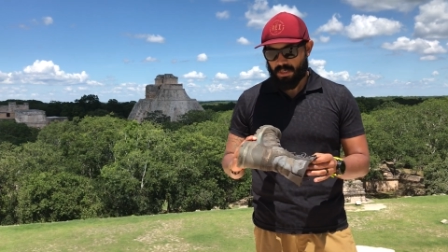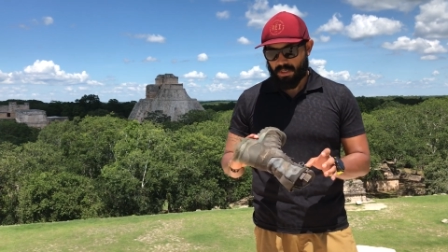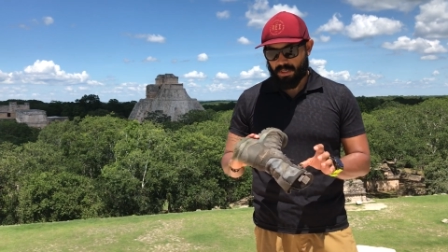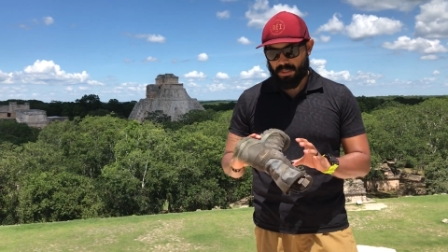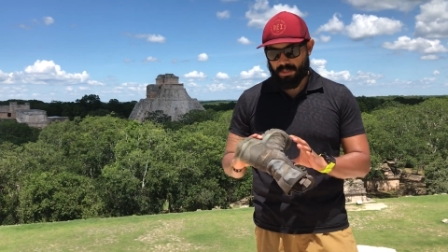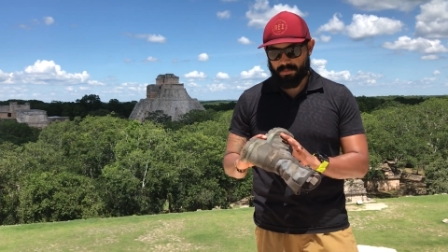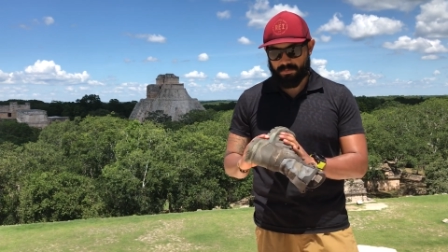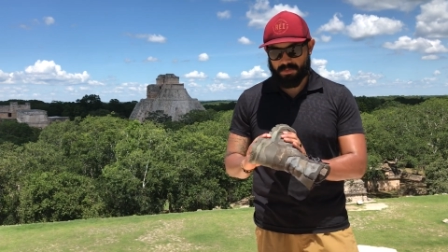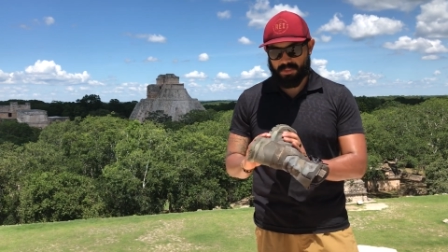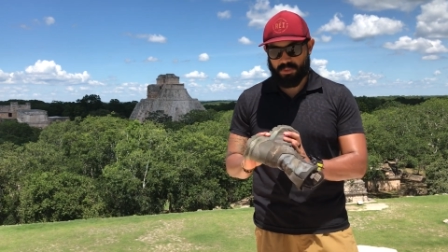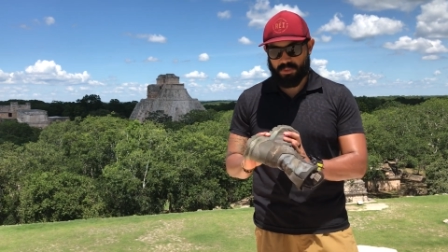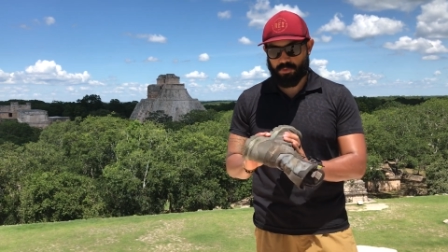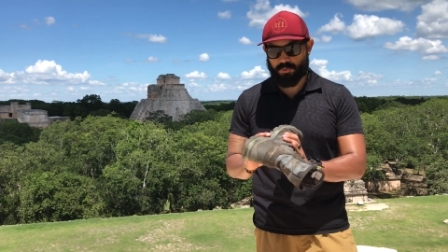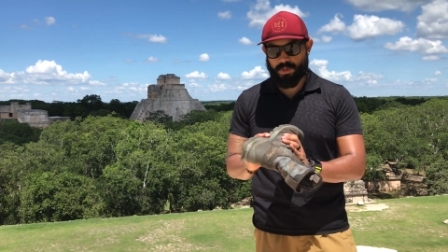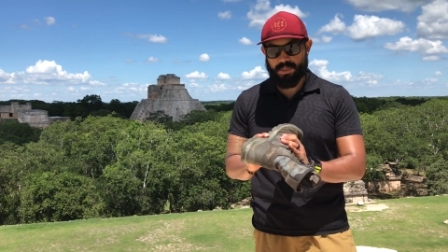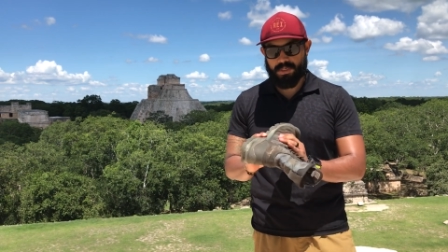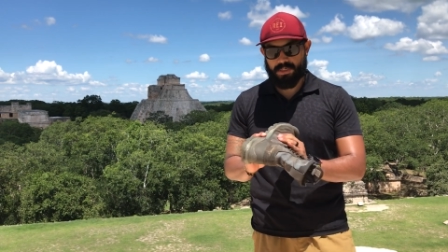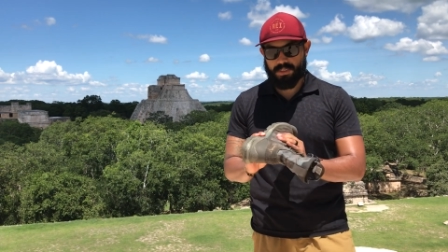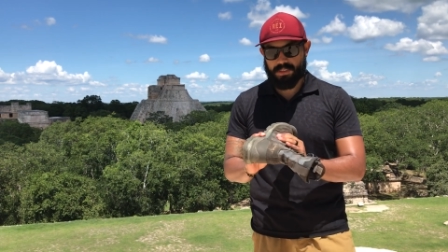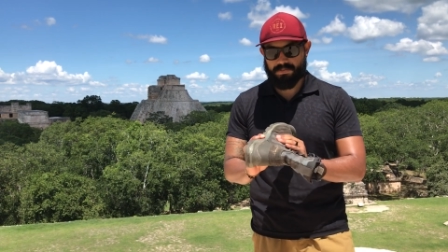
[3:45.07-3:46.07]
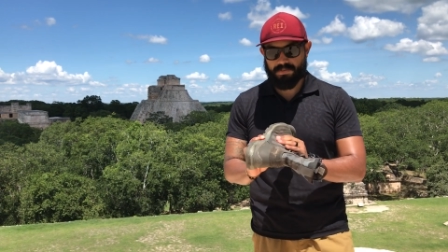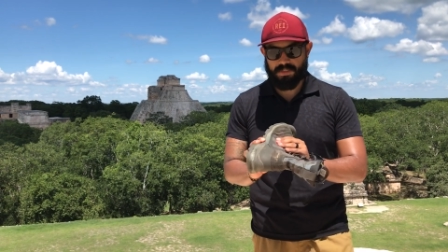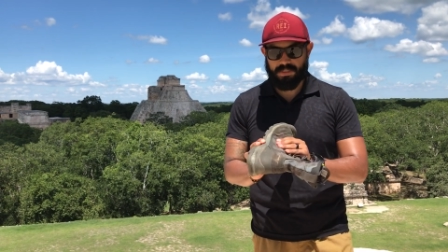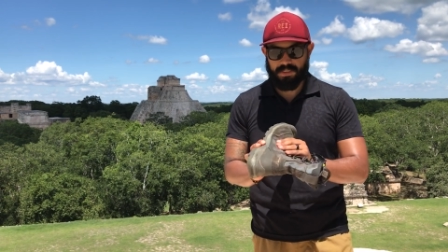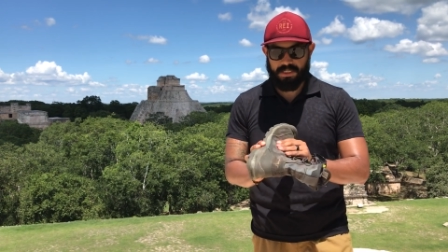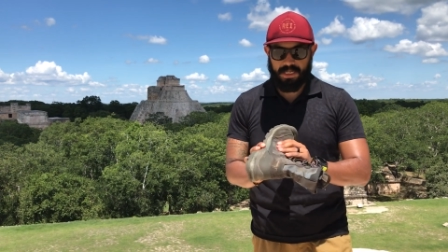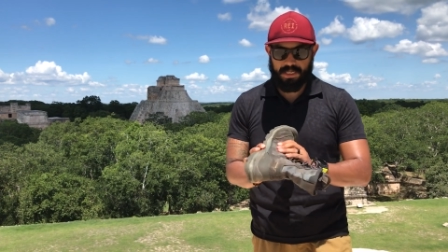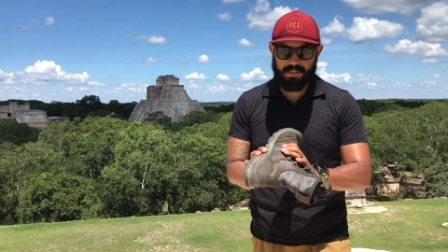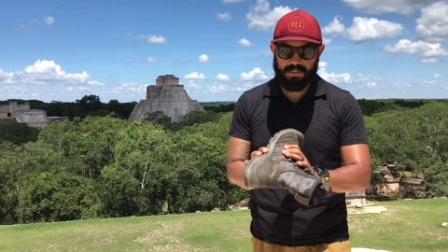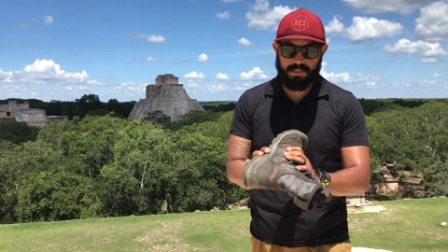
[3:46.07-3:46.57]
The draining is
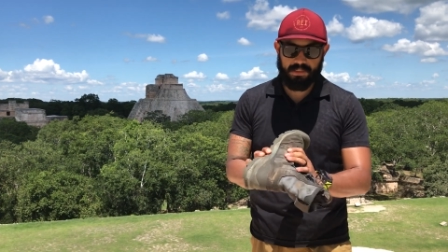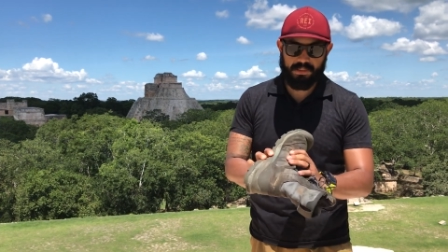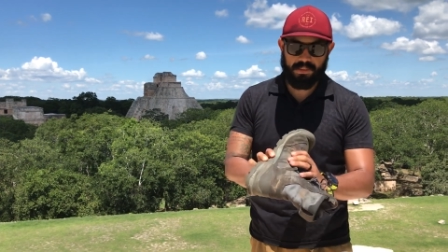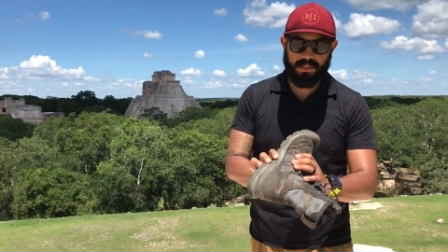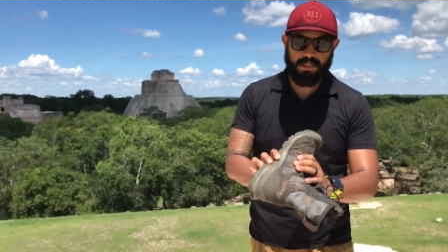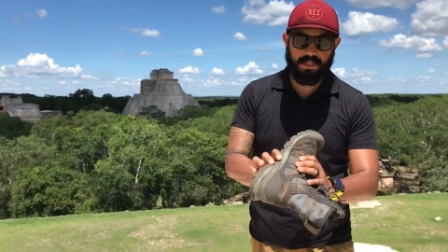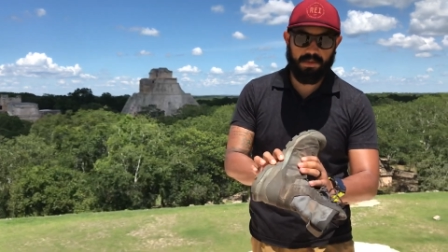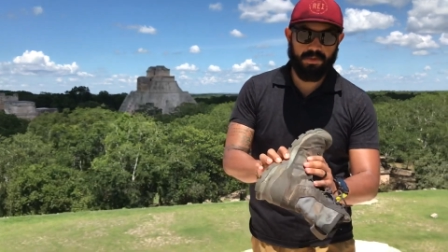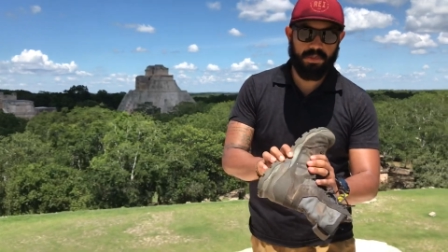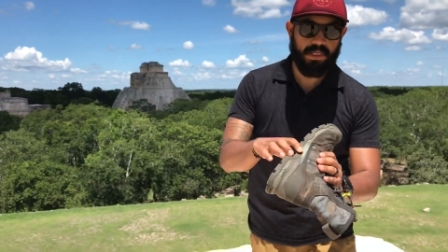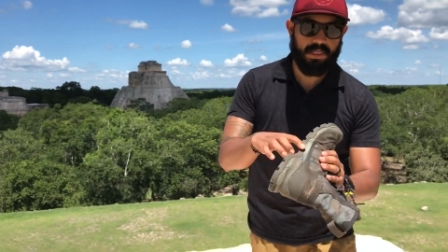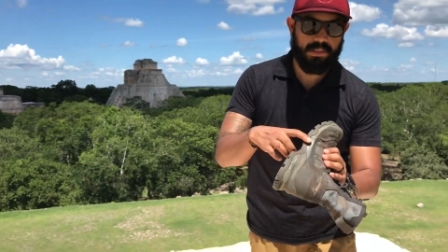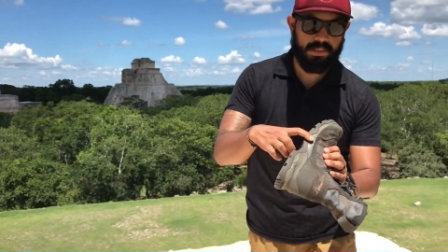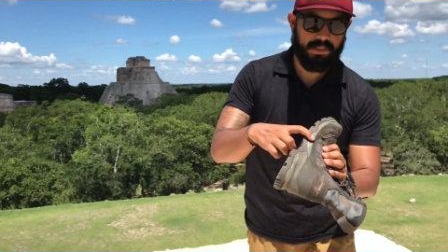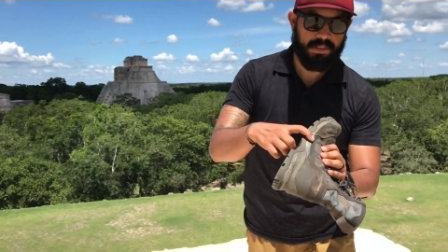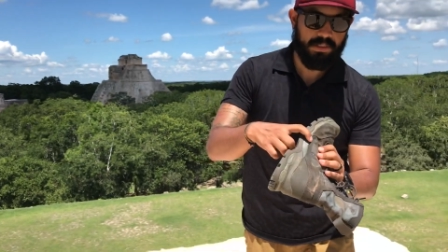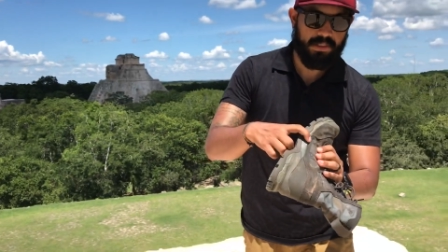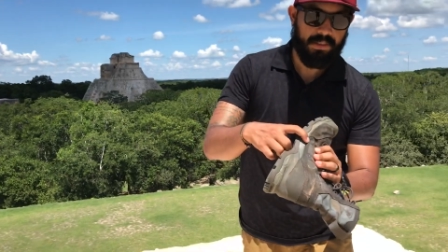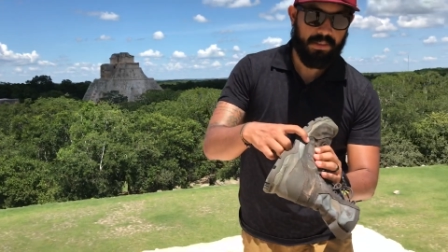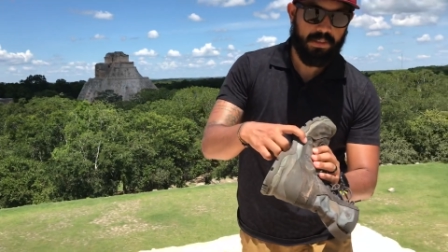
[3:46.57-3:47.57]
fantastic. See how it has